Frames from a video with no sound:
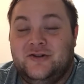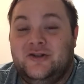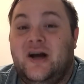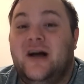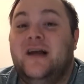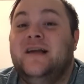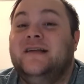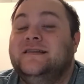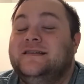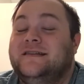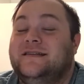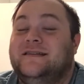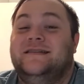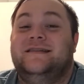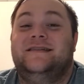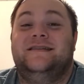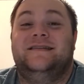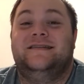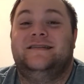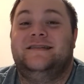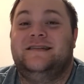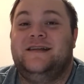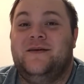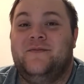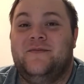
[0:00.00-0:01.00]
dozens,
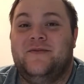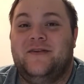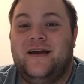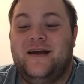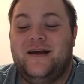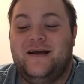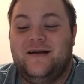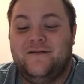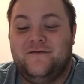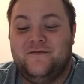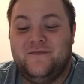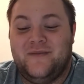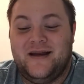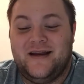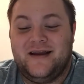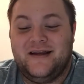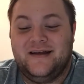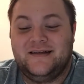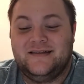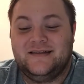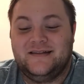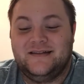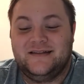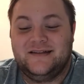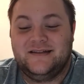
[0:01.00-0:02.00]
it seems like, of
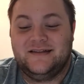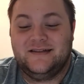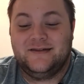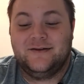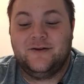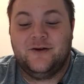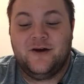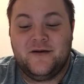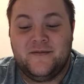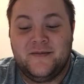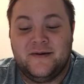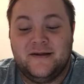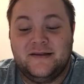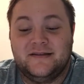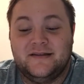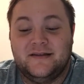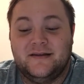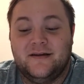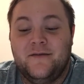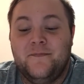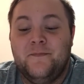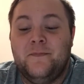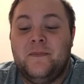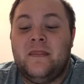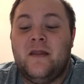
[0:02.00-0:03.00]
meetings and disagreements
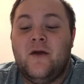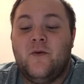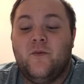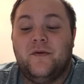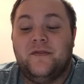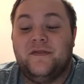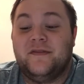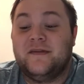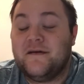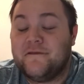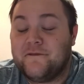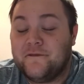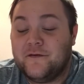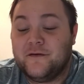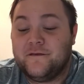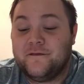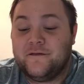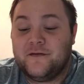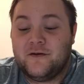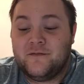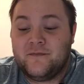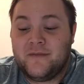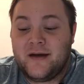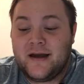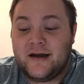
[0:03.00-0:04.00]
with different
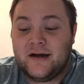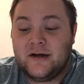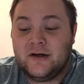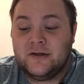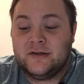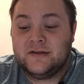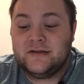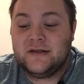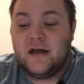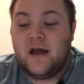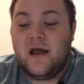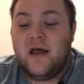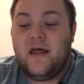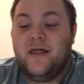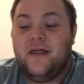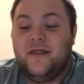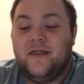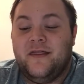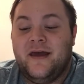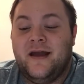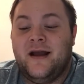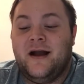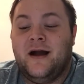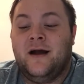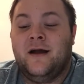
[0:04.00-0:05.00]
filmmakers.
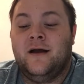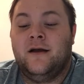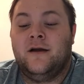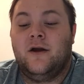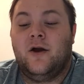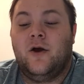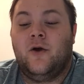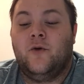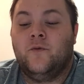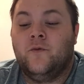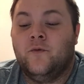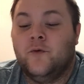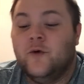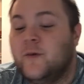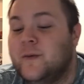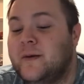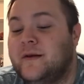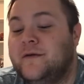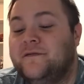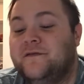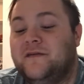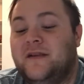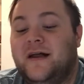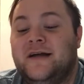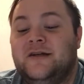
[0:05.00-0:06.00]
They got
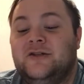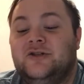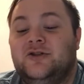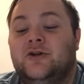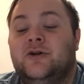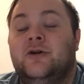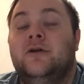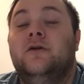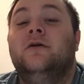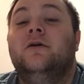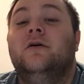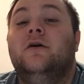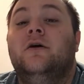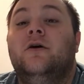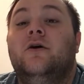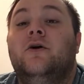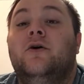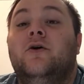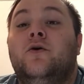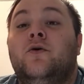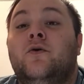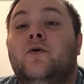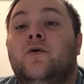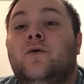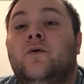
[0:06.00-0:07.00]
Ruben Fleischer,
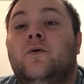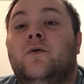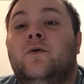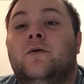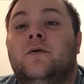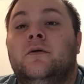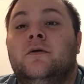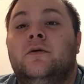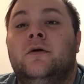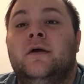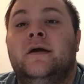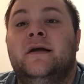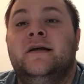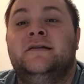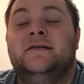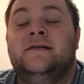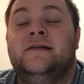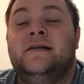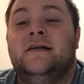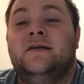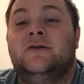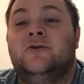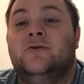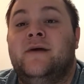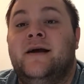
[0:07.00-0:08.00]
who is
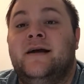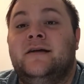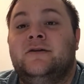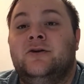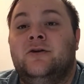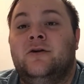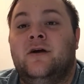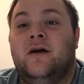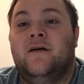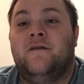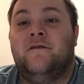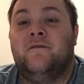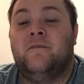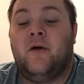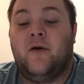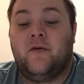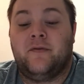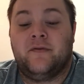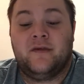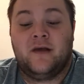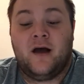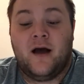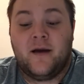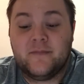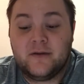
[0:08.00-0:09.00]
the director of
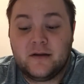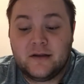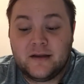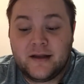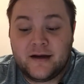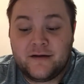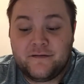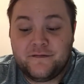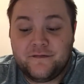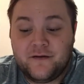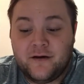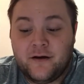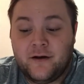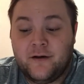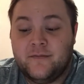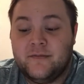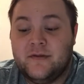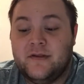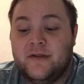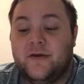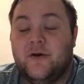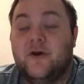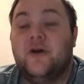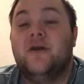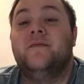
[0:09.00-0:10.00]
both Zombieland films,
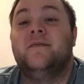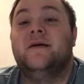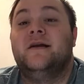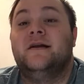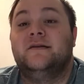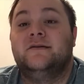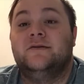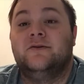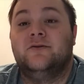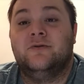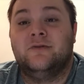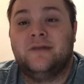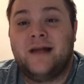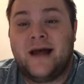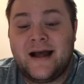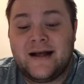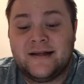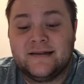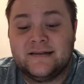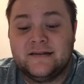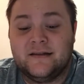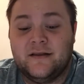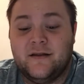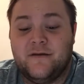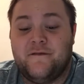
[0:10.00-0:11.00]
30 Minutes or
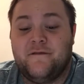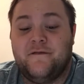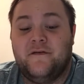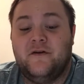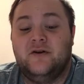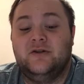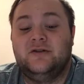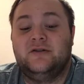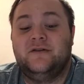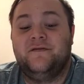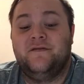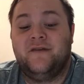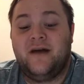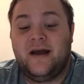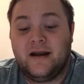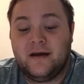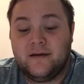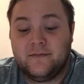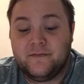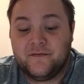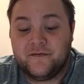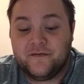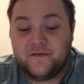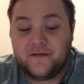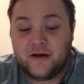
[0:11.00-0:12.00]
Less, the first
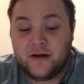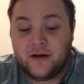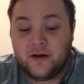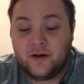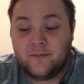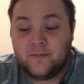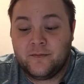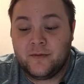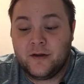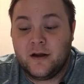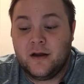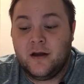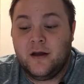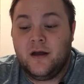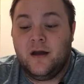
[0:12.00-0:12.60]
Venom film,